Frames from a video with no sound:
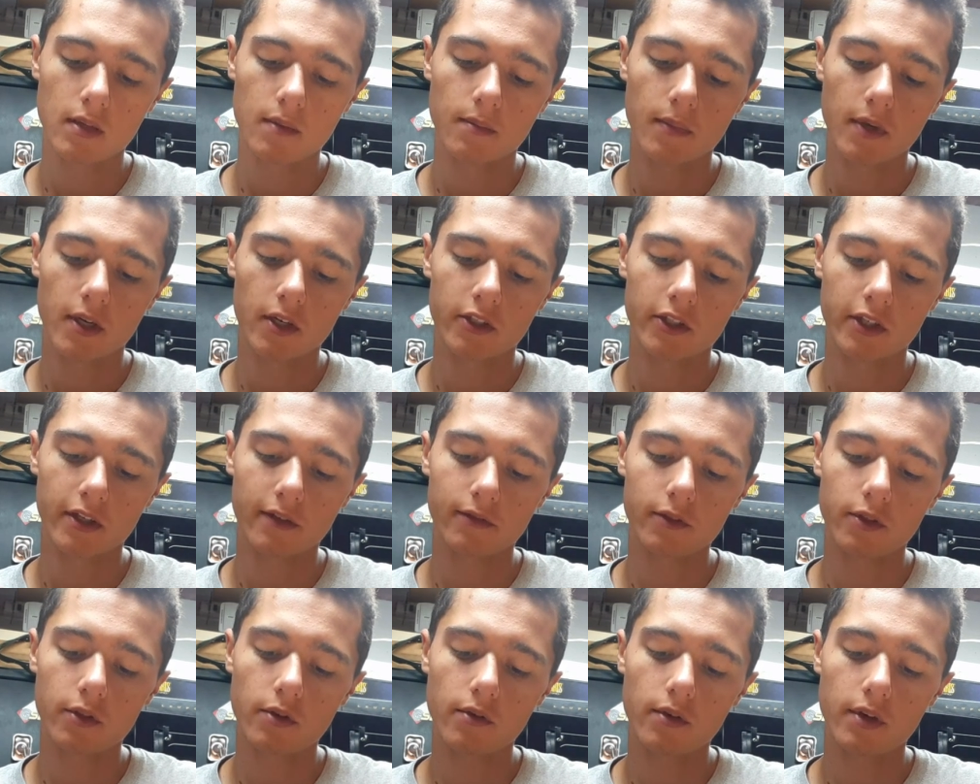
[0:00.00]
Bare
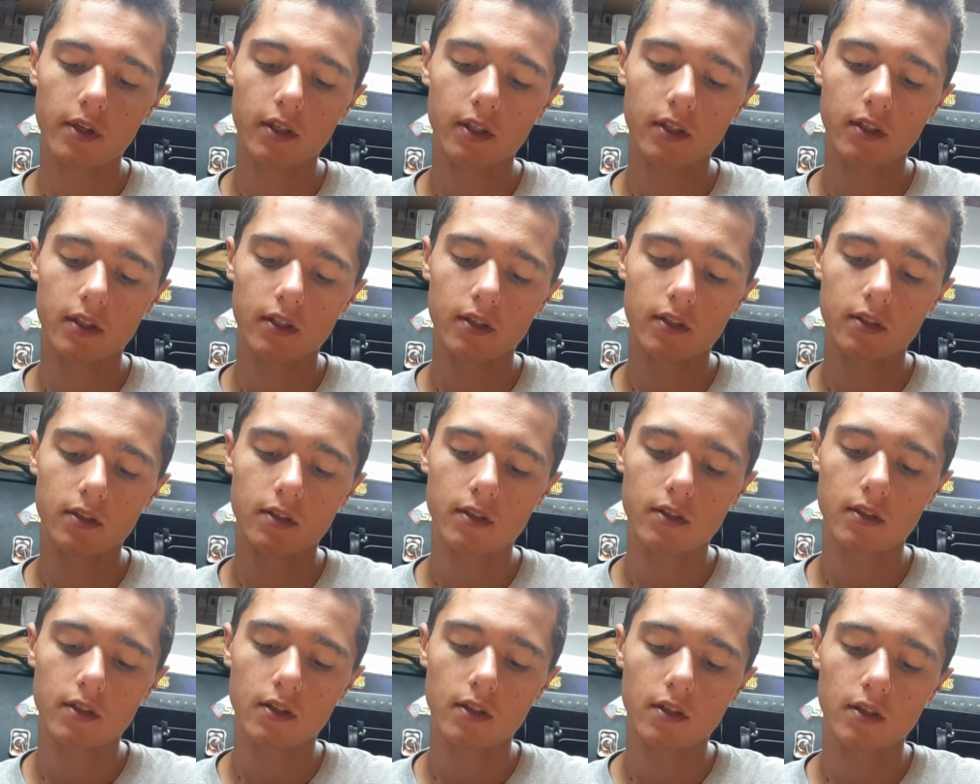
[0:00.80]
shaft tuning
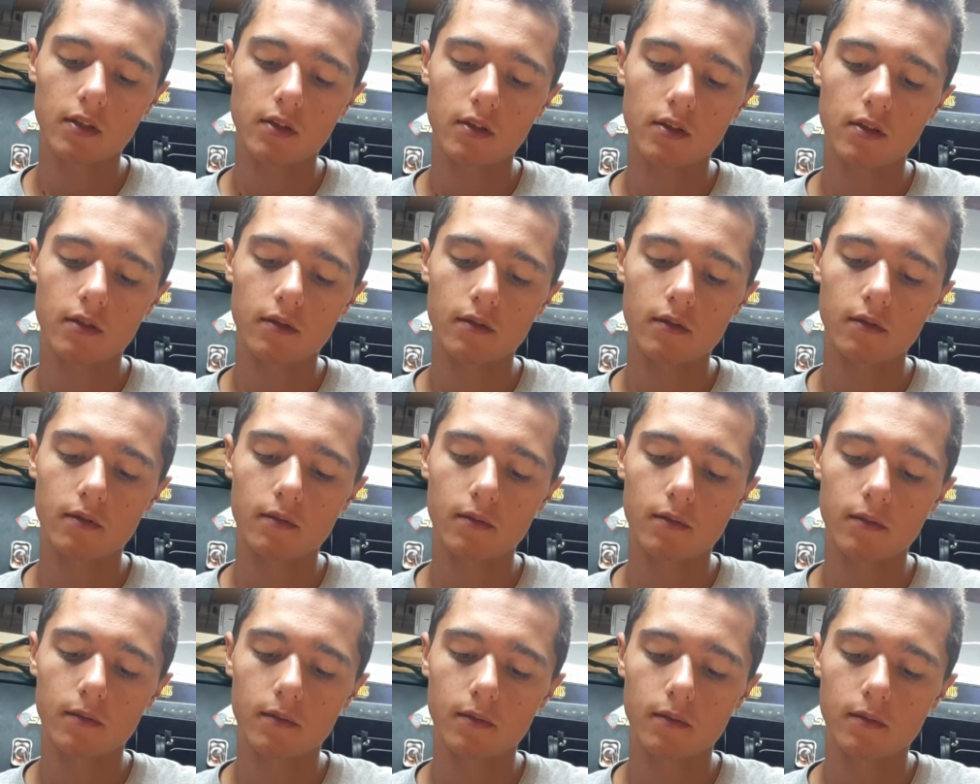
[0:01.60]
is
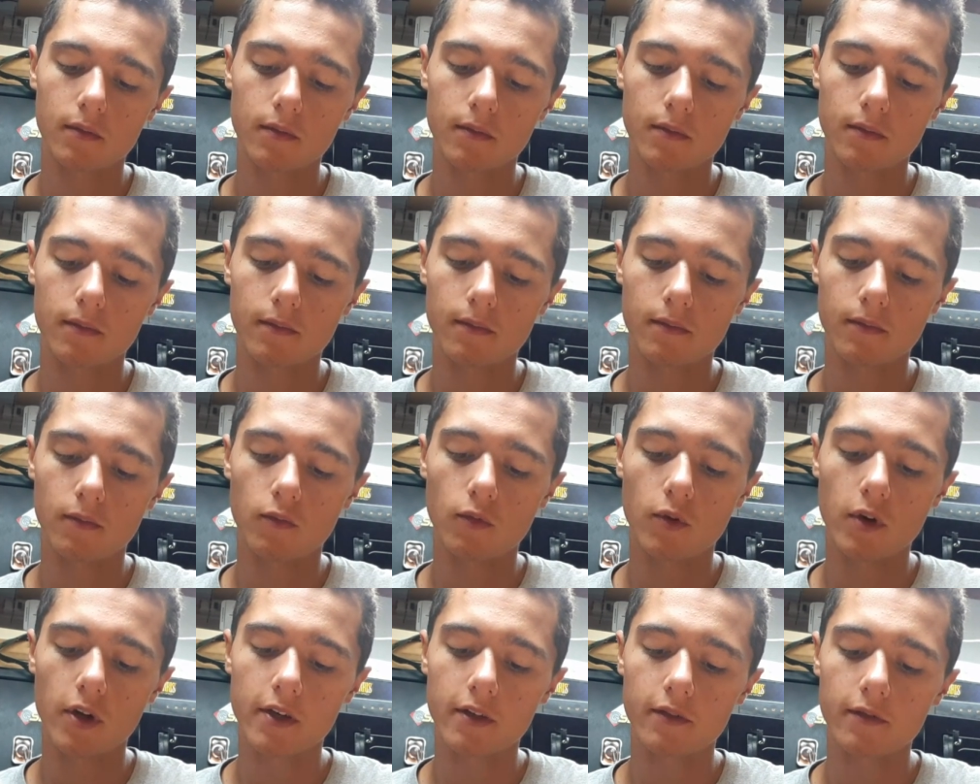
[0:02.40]

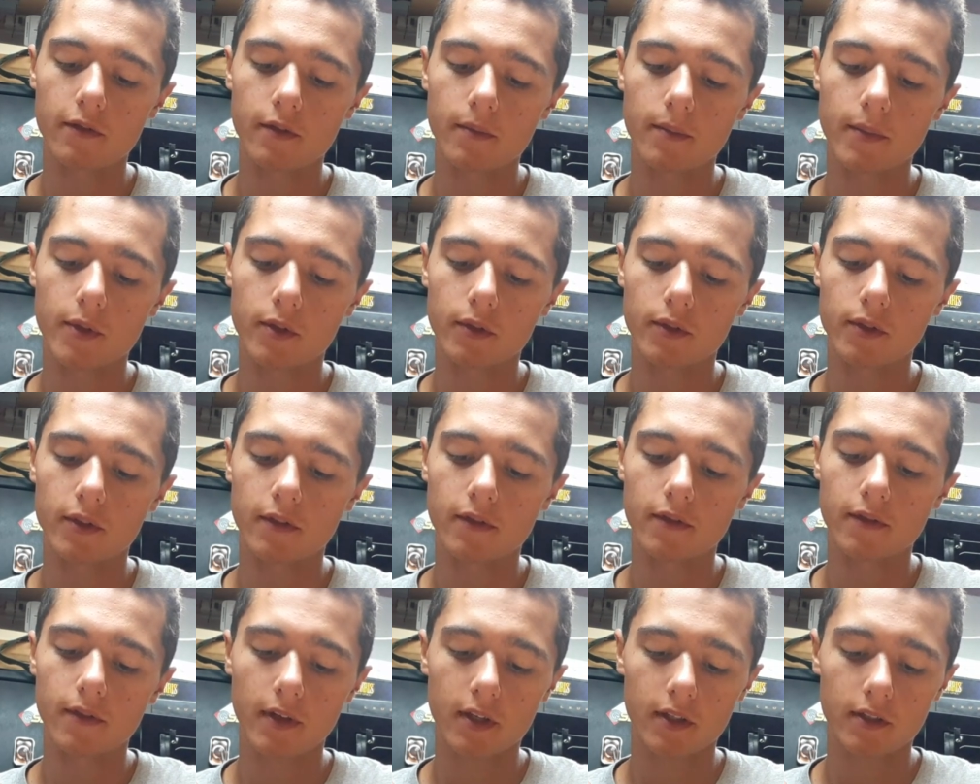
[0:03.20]
one of the most
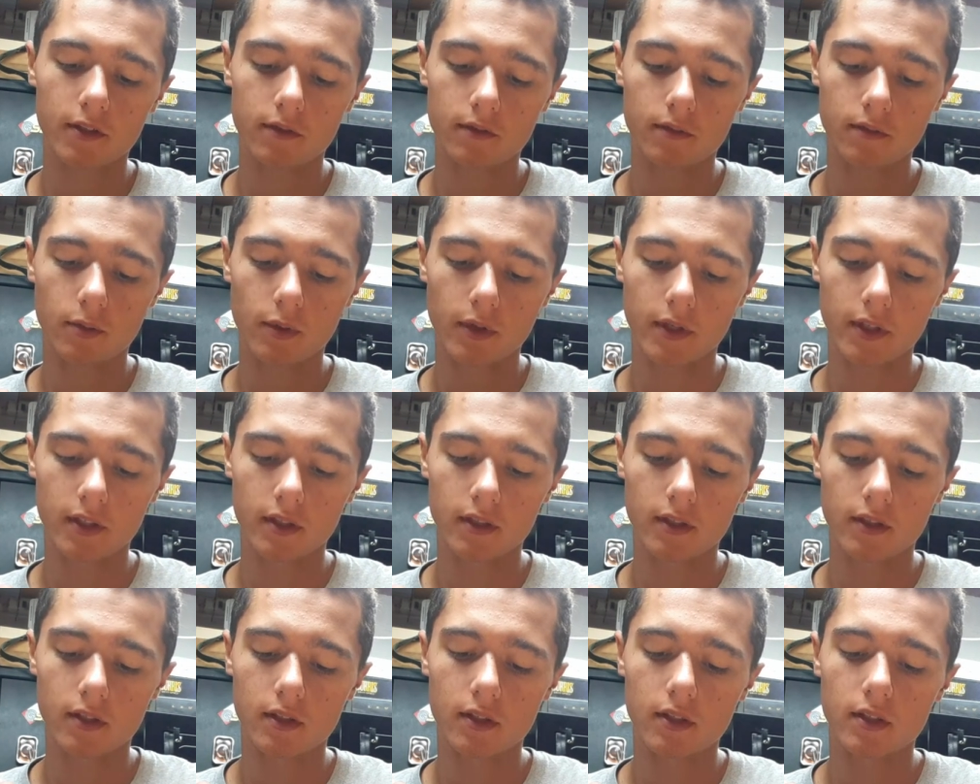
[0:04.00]
effective
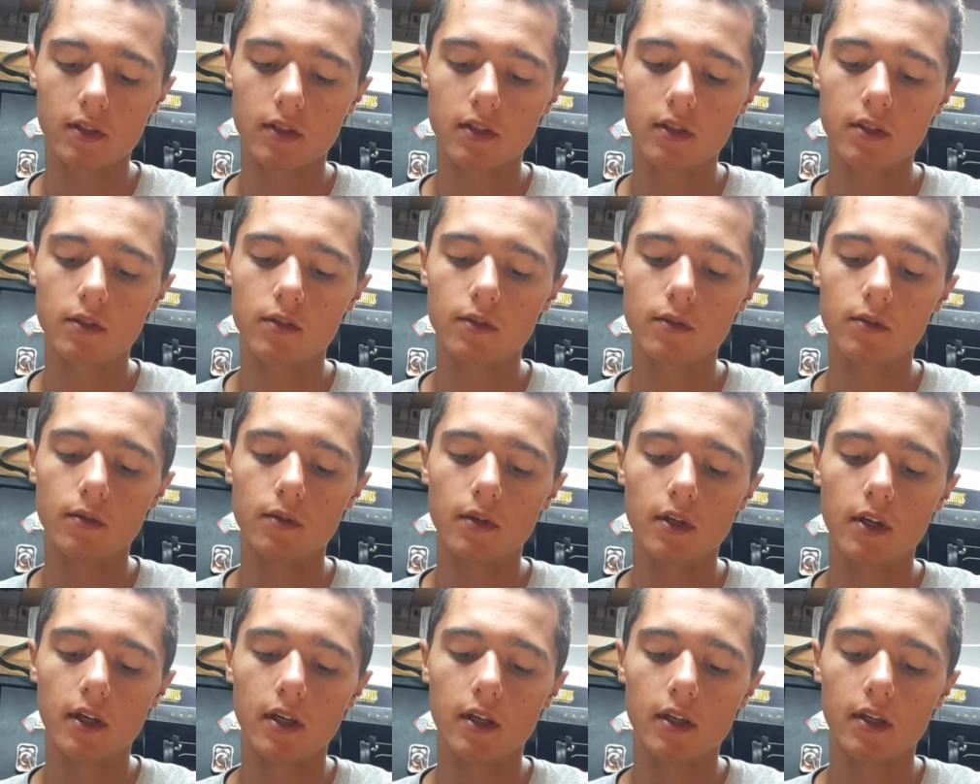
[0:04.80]
ways to
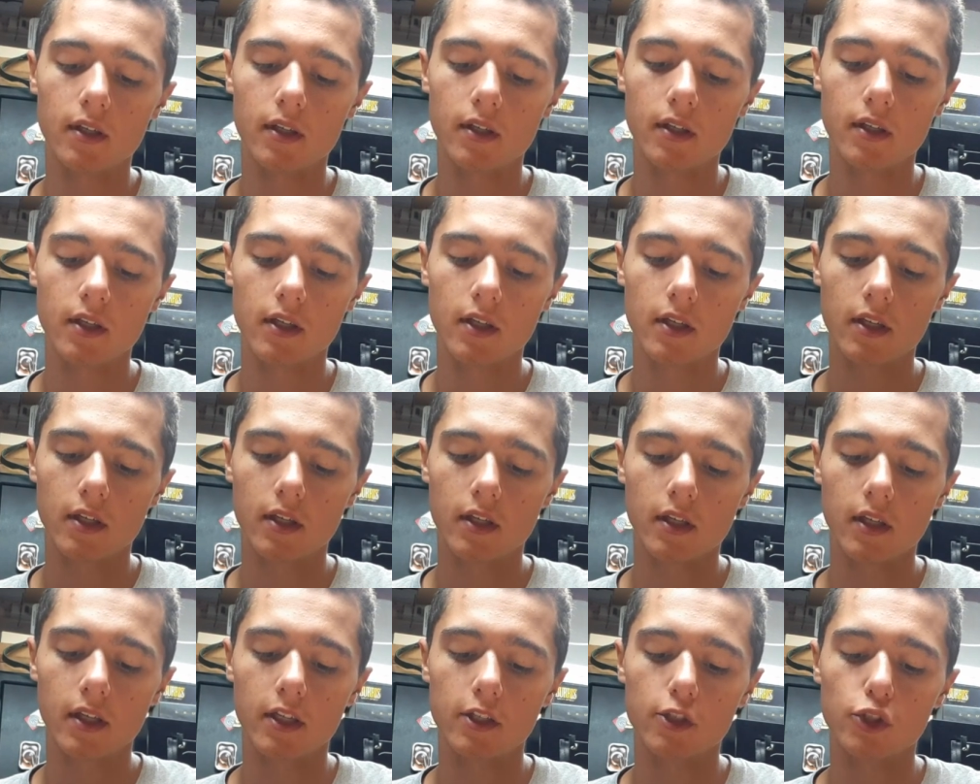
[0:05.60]

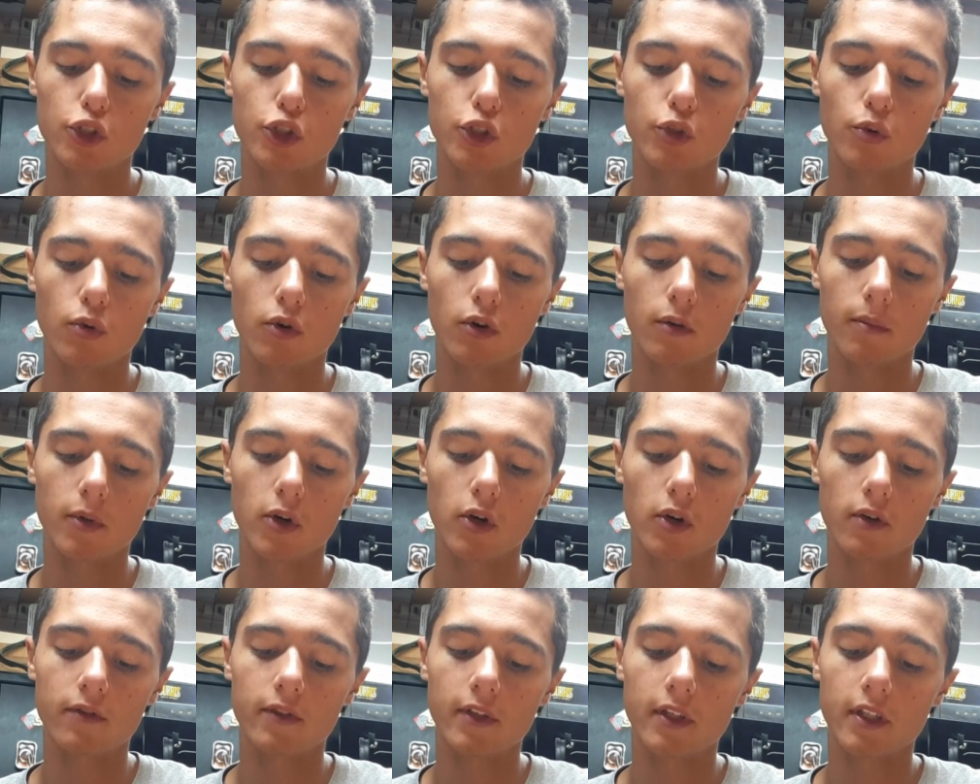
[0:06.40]
ensure
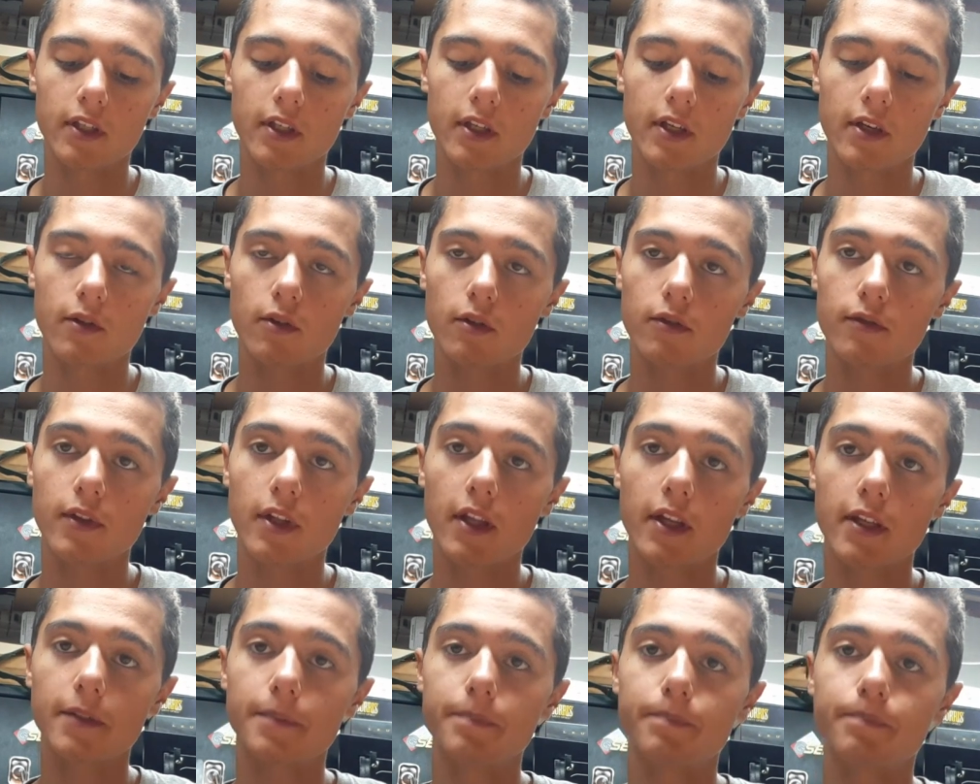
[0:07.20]
perfect arrow
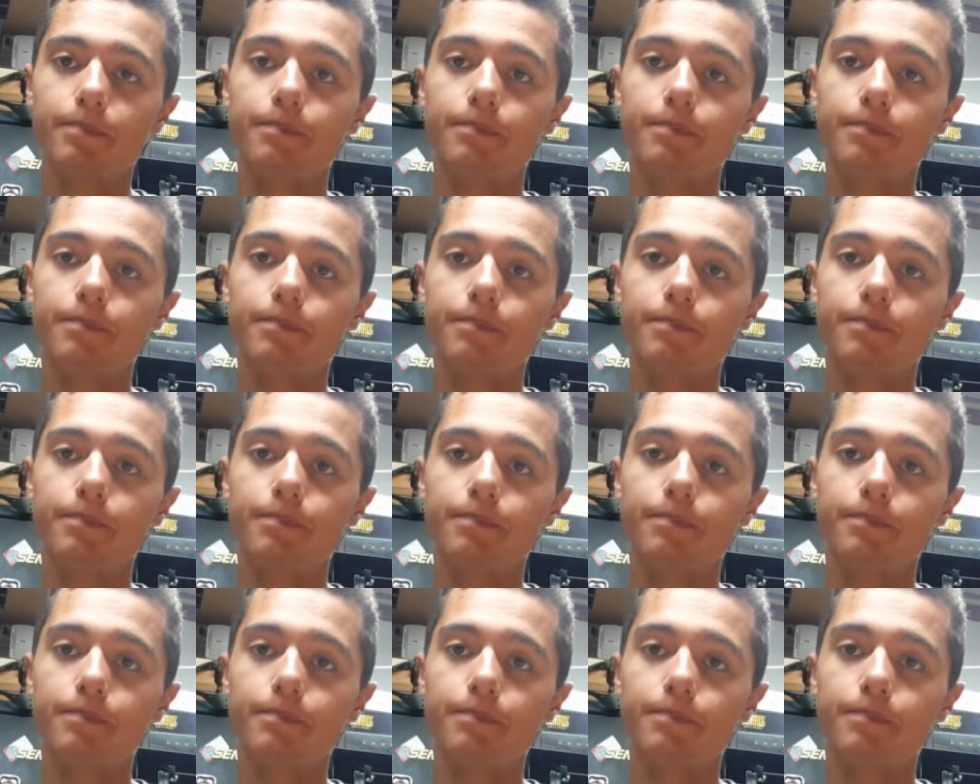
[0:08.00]
flight.